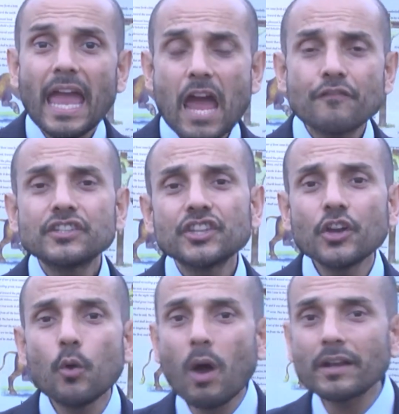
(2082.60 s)
Every
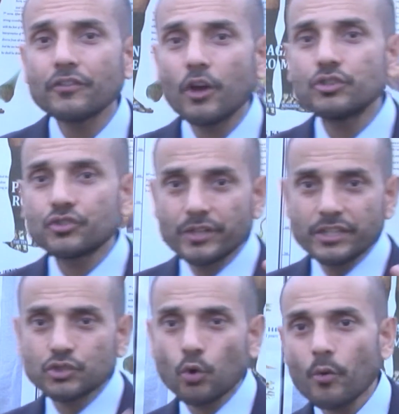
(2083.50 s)
single one of those three
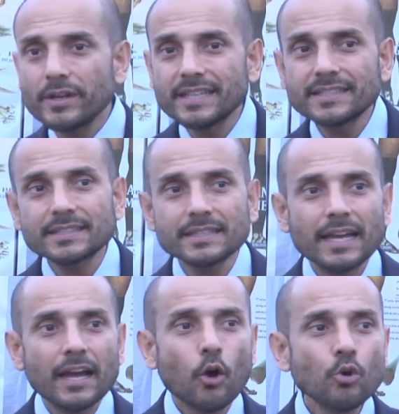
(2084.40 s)
stories is
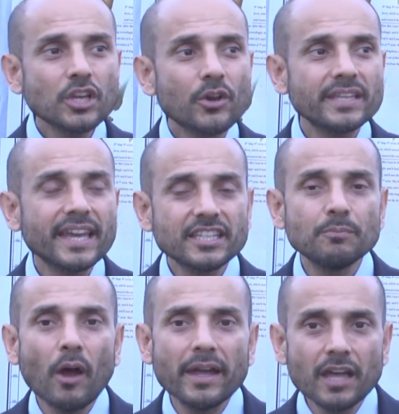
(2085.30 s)
also connected
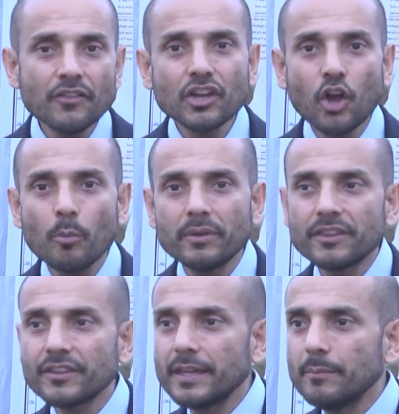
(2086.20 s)
by another common
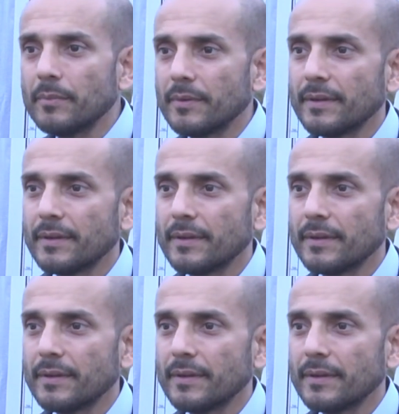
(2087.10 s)
theme.